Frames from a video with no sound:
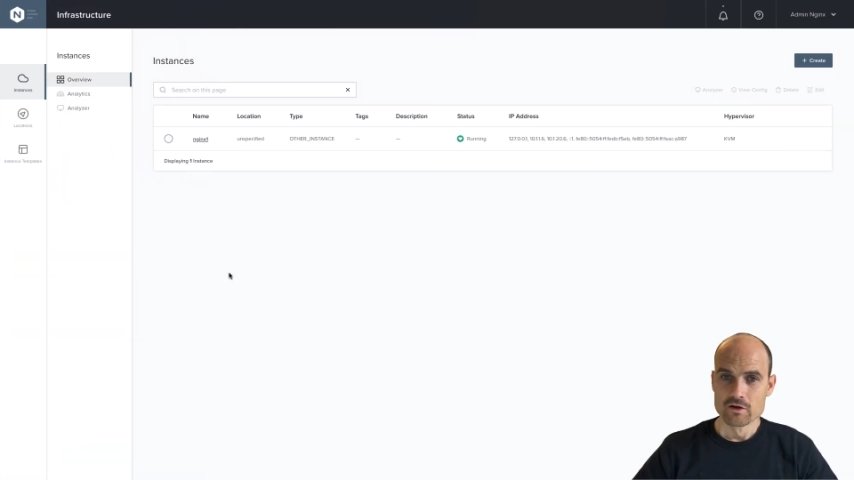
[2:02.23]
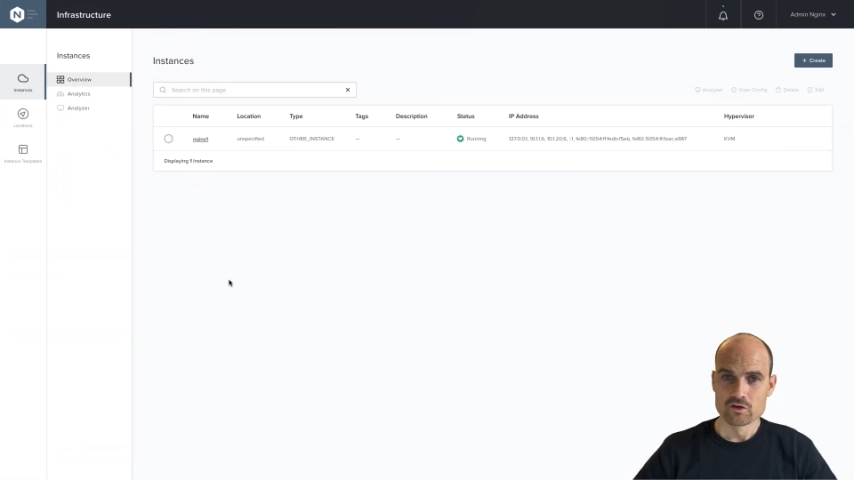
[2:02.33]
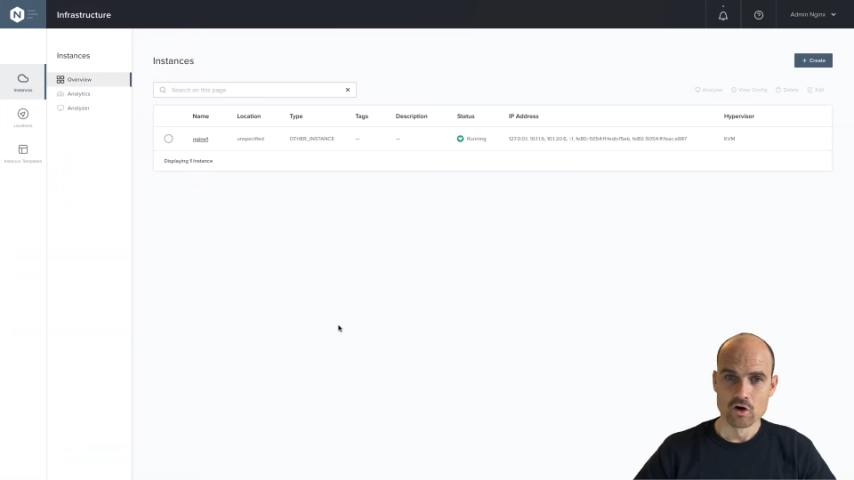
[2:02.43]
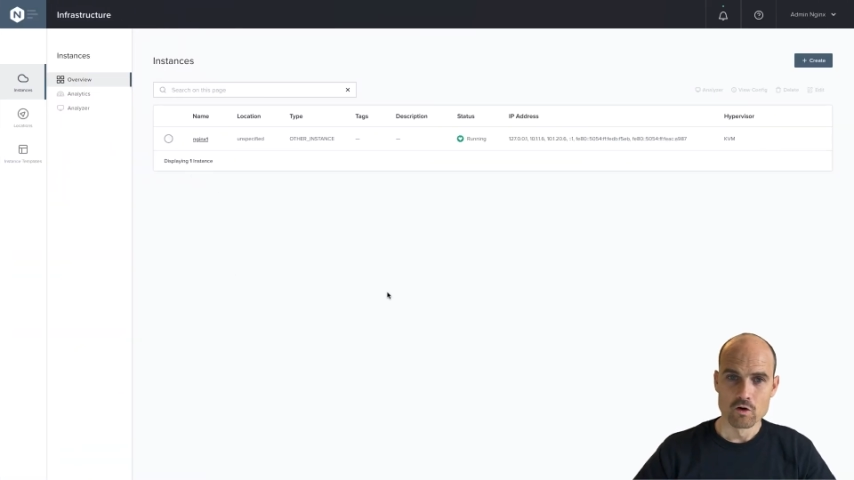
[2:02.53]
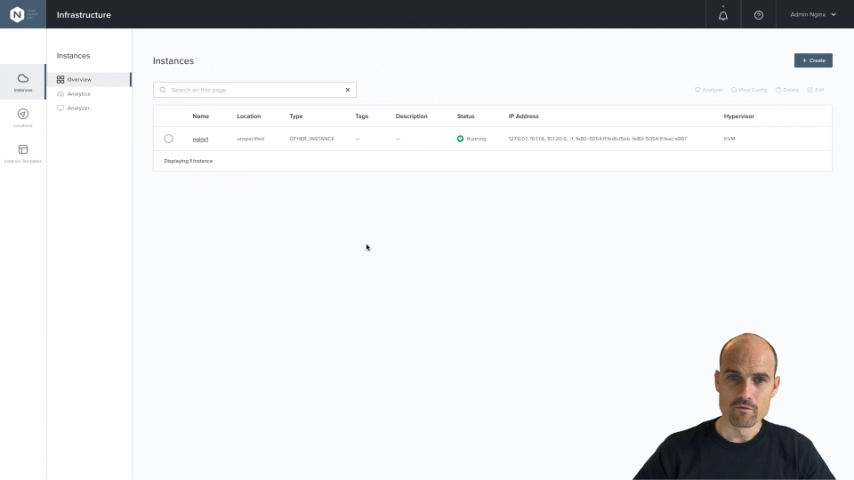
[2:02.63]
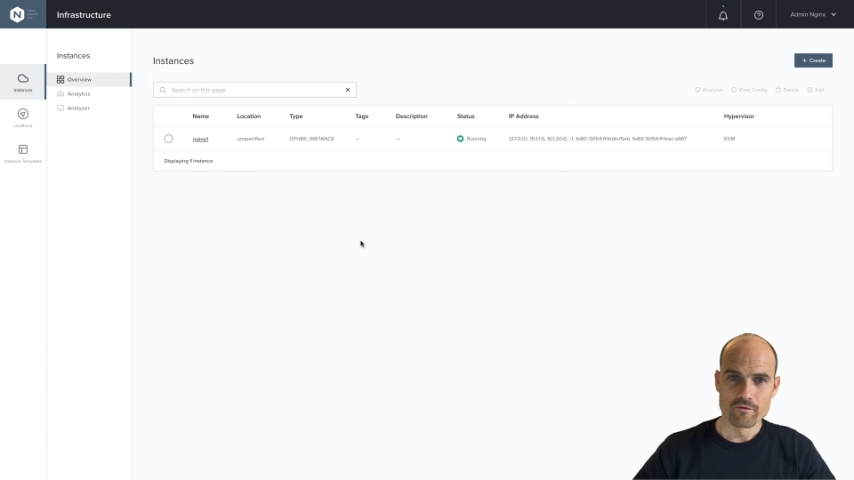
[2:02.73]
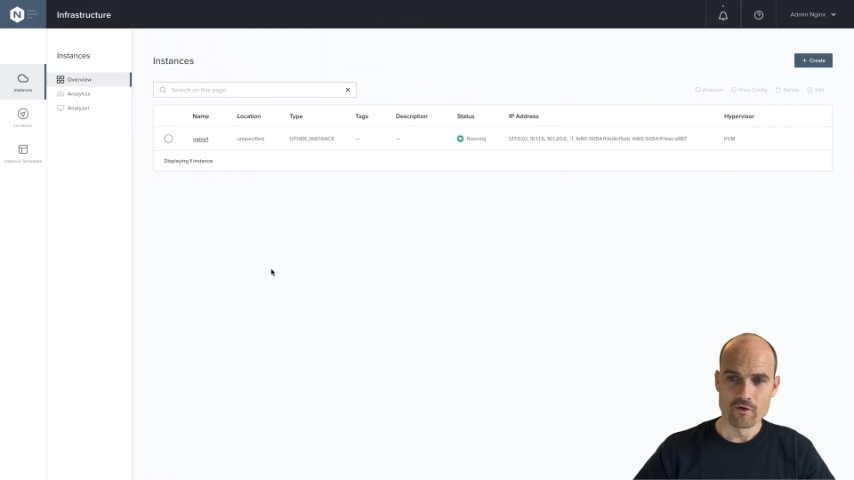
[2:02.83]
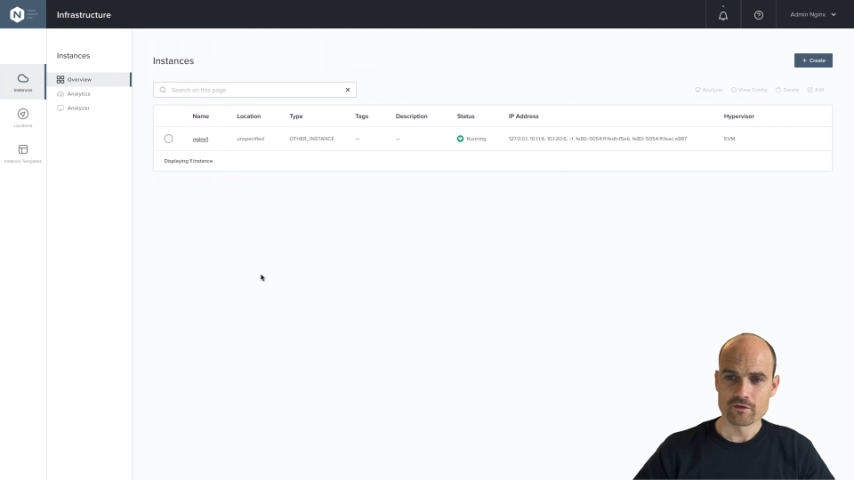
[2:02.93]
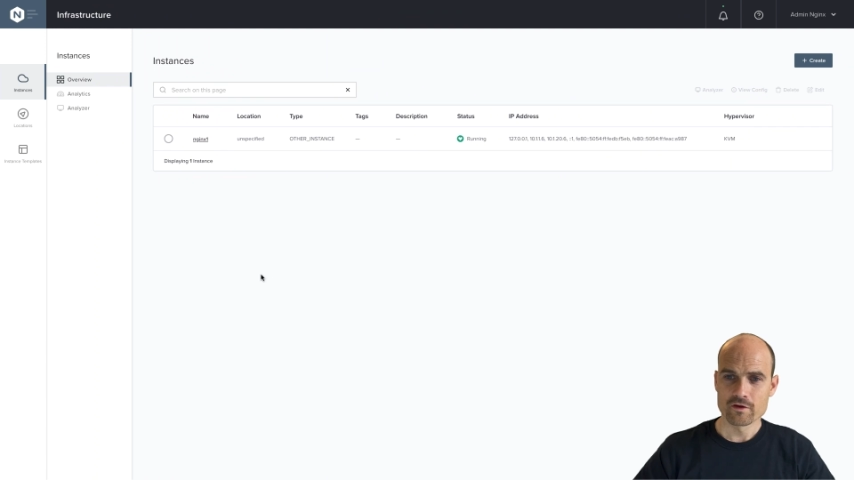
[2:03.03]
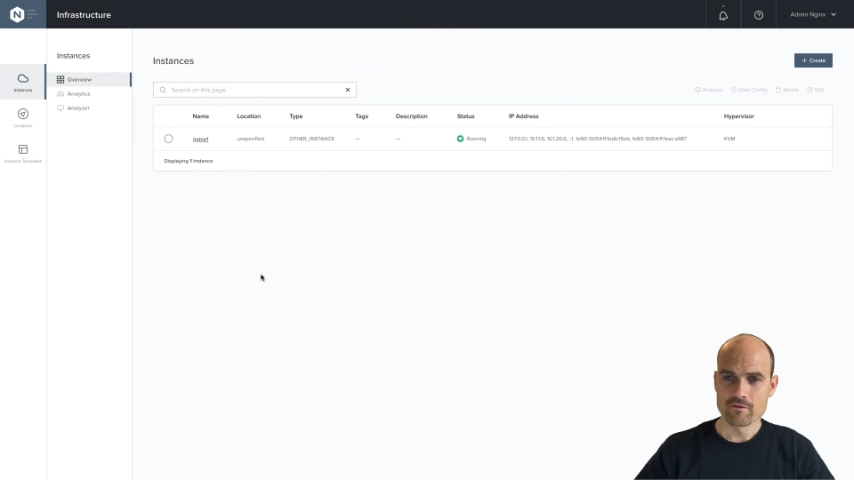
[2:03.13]
So
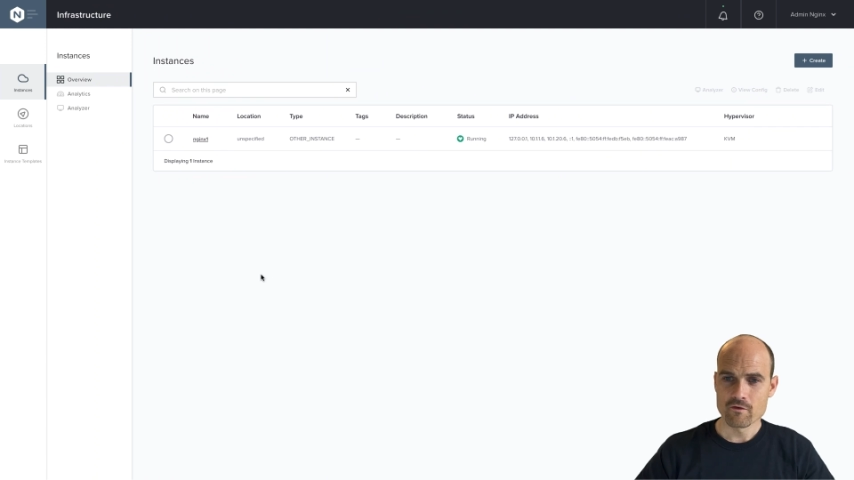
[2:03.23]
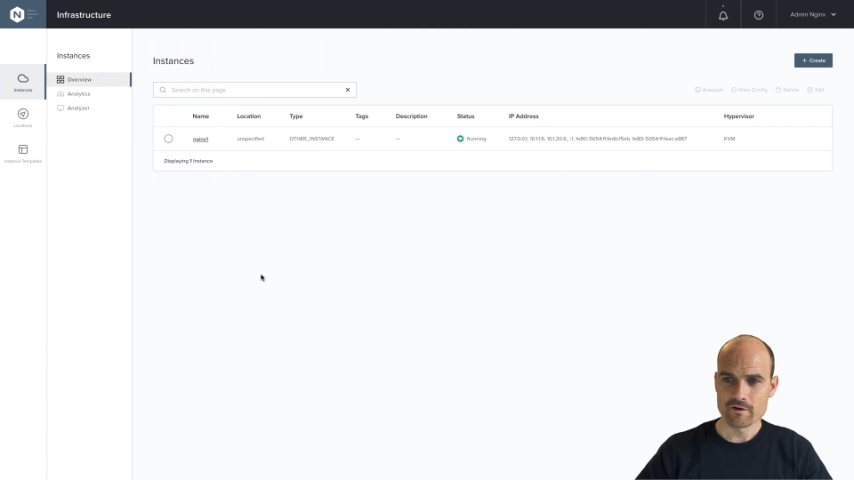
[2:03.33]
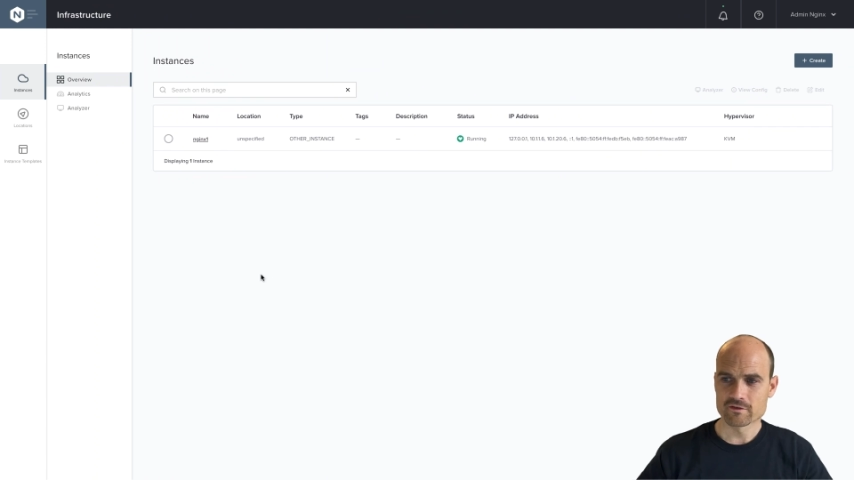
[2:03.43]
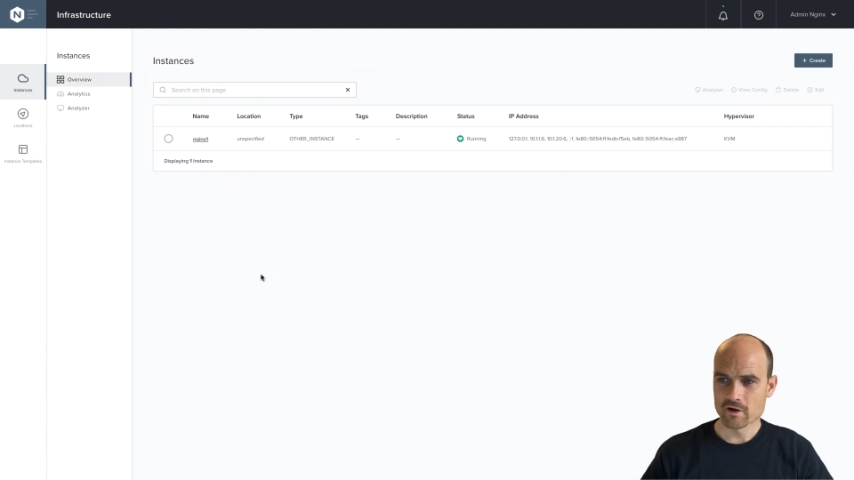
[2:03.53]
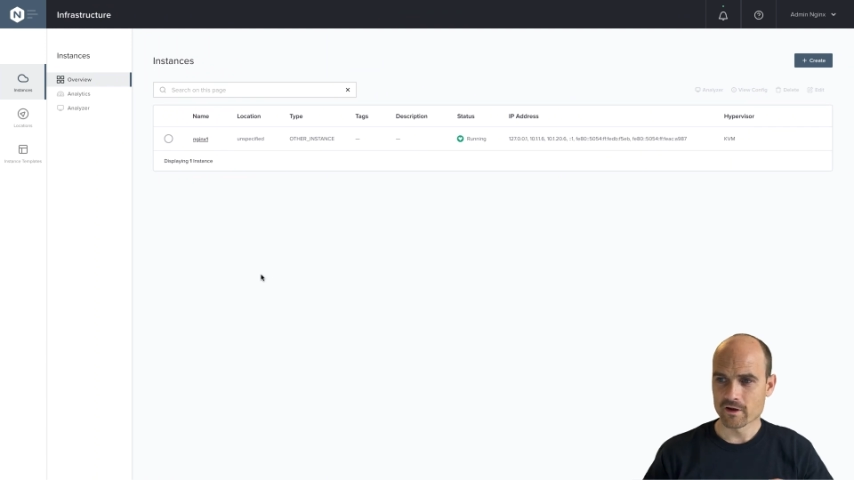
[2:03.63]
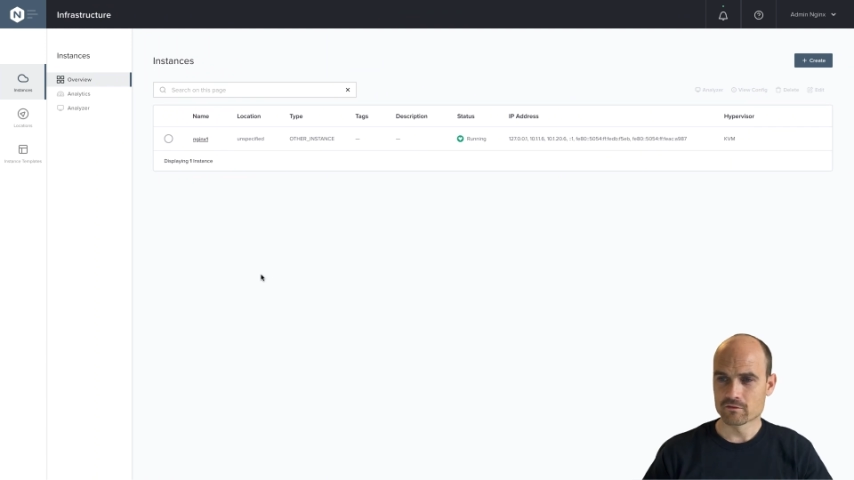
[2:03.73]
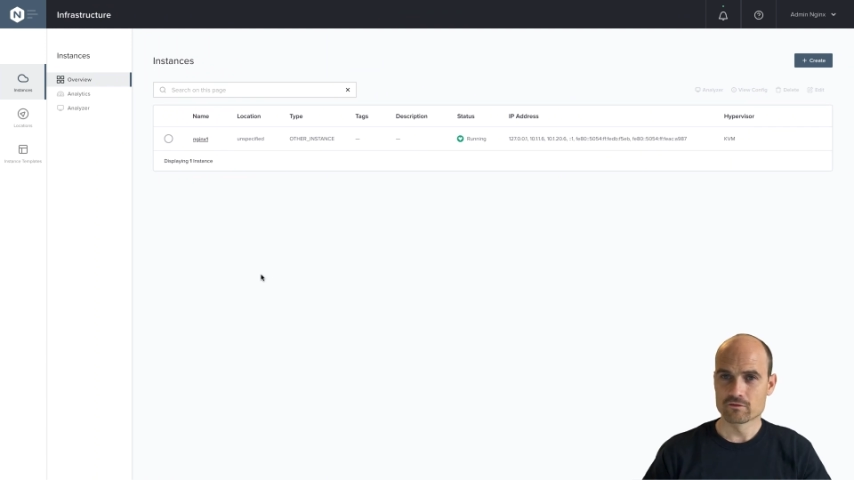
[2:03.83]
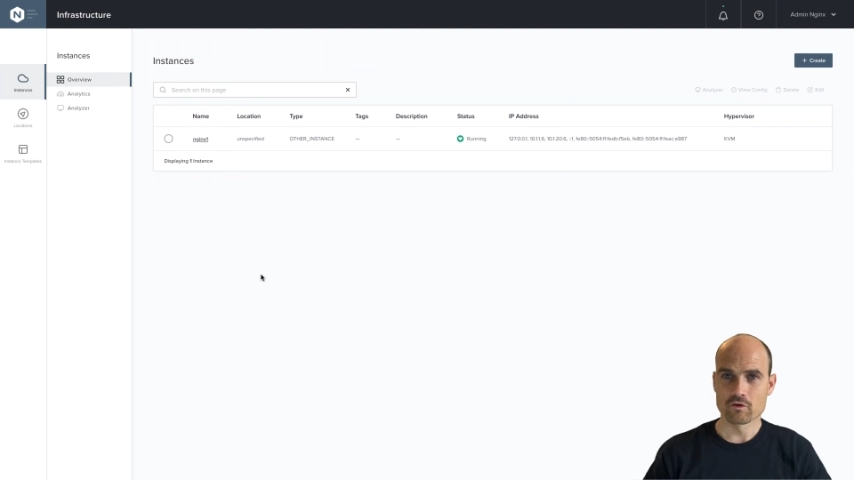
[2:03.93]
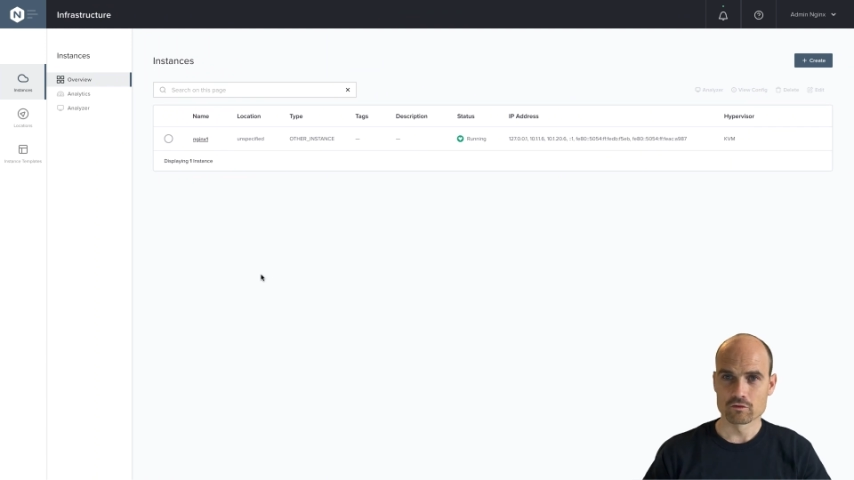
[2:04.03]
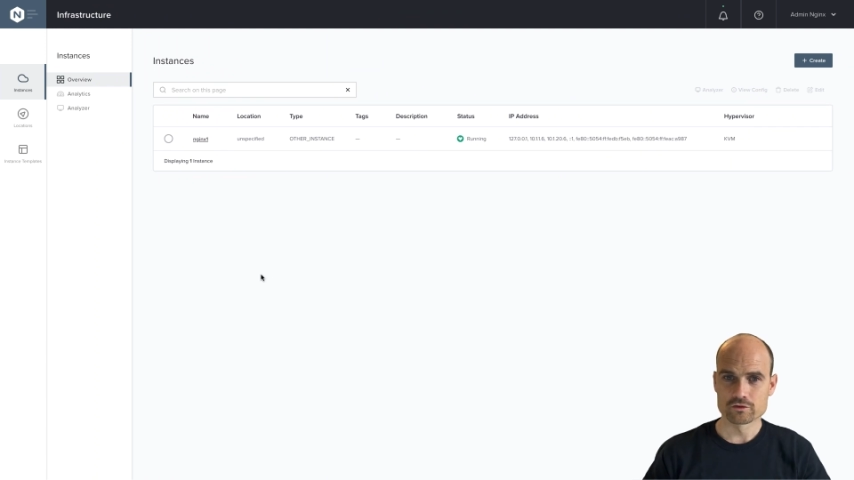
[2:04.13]
first of all, let's connect to
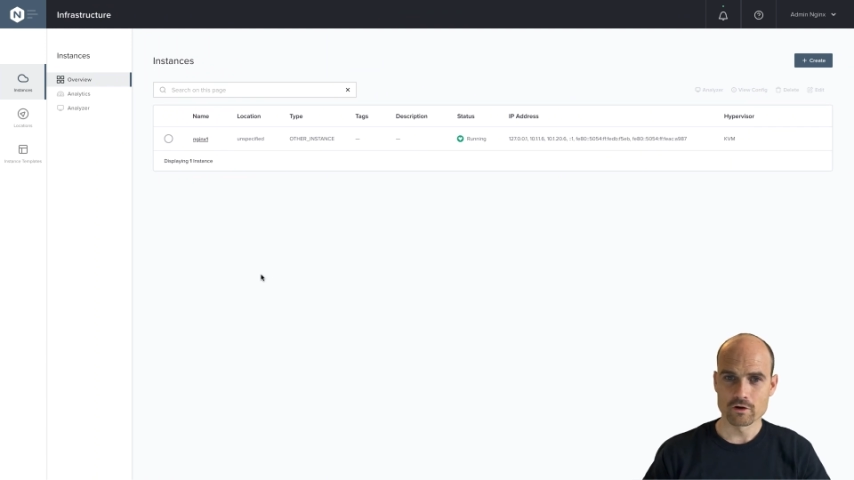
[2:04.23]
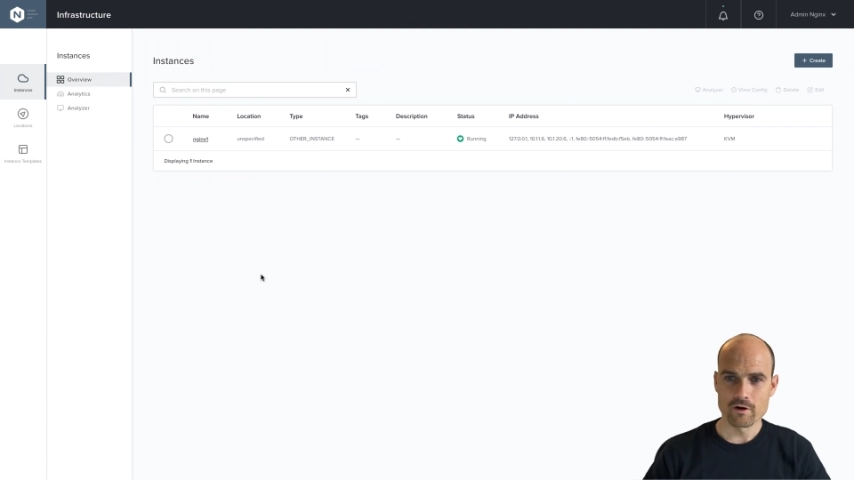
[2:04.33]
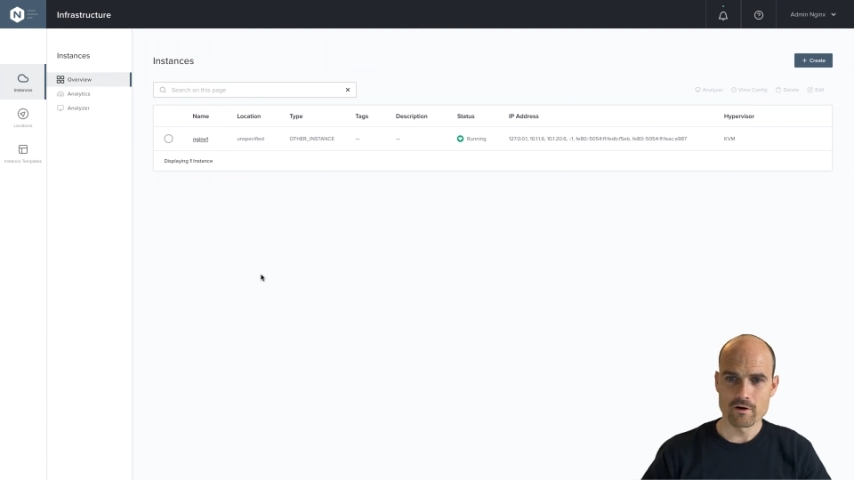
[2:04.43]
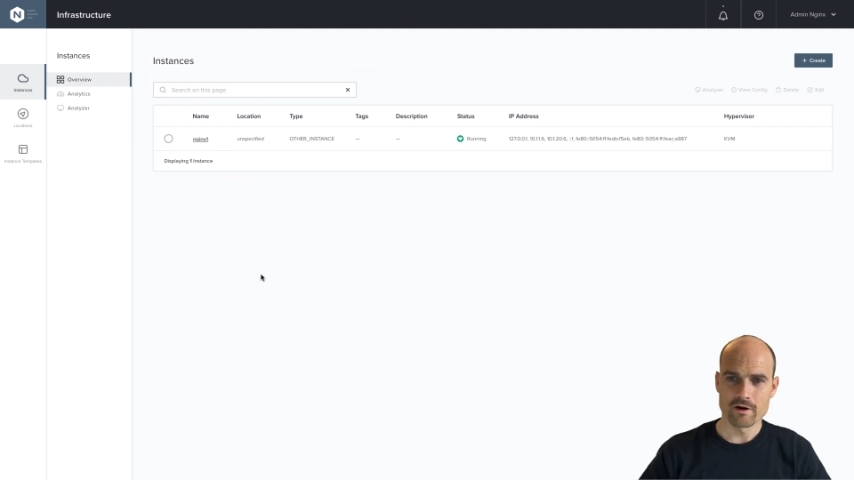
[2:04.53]
the controller.